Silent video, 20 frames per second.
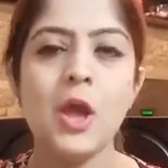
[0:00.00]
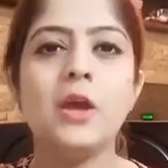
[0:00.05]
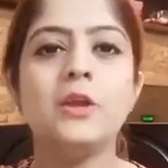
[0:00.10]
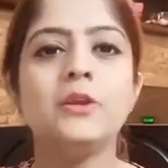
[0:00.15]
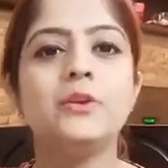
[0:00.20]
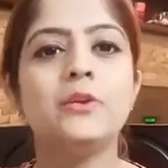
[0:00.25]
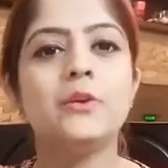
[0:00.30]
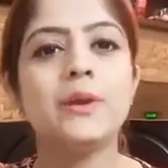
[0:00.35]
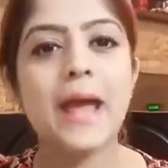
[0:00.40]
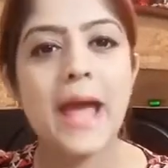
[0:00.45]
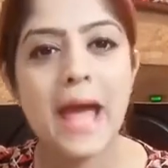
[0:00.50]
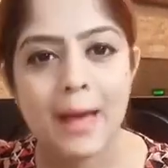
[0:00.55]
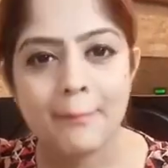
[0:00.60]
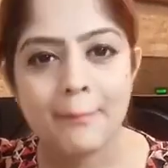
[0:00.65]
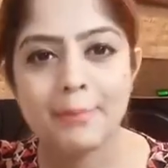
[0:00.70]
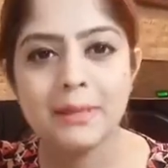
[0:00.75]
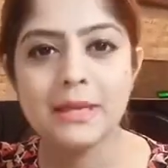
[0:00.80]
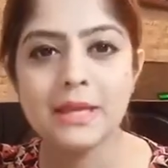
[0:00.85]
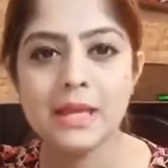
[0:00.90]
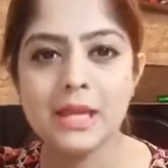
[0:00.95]
Your
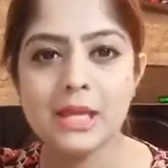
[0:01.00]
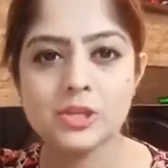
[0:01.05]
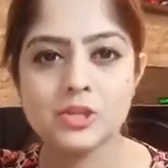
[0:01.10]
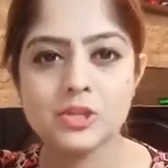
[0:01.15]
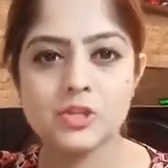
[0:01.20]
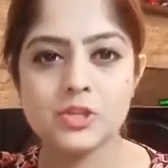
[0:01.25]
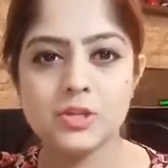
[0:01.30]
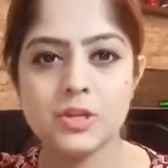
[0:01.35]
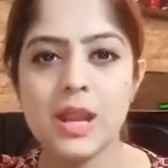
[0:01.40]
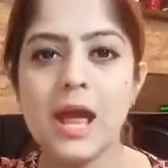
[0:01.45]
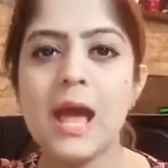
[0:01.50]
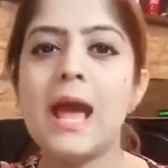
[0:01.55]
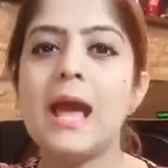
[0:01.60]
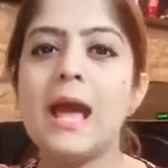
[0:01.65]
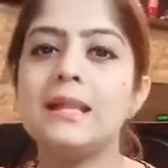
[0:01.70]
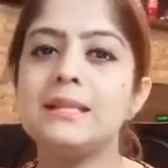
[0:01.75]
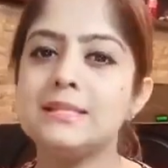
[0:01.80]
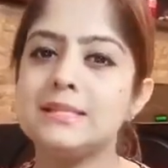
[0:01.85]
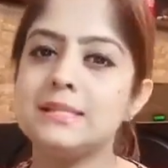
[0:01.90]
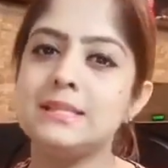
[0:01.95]
application
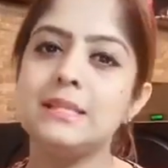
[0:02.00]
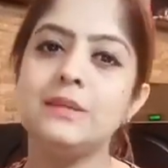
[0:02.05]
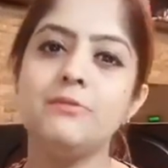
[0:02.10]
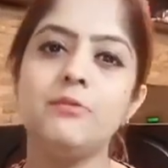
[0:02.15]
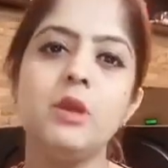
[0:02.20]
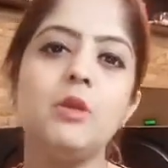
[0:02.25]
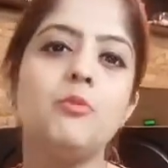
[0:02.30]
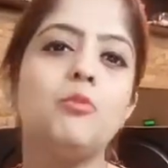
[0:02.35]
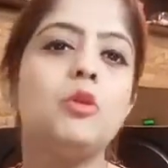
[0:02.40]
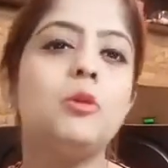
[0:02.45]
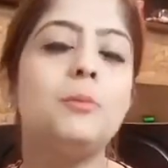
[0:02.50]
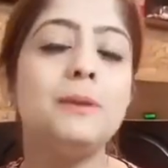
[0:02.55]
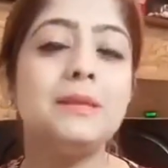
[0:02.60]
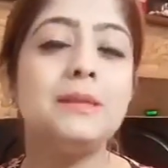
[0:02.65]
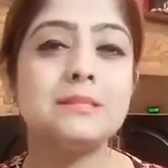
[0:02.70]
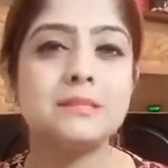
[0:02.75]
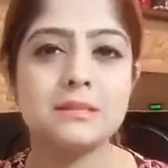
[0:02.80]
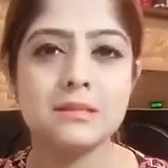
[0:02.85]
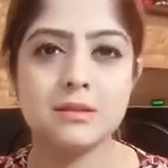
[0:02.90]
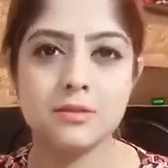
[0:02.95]
and CV will be
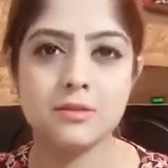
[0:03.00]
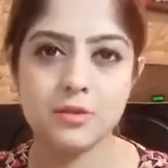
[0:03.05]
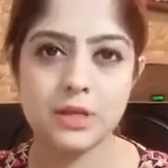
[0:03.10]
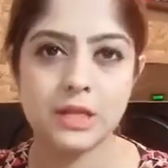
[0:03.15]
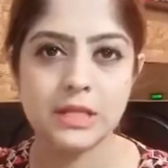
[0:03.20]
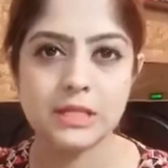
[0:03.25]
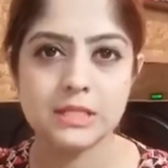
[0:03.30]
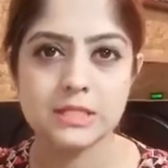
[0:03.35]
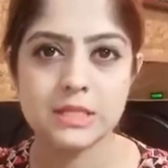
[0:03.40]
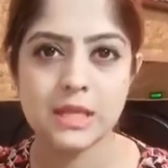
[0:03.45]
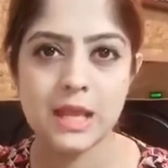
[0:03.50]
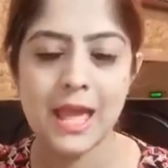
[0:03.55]
screened,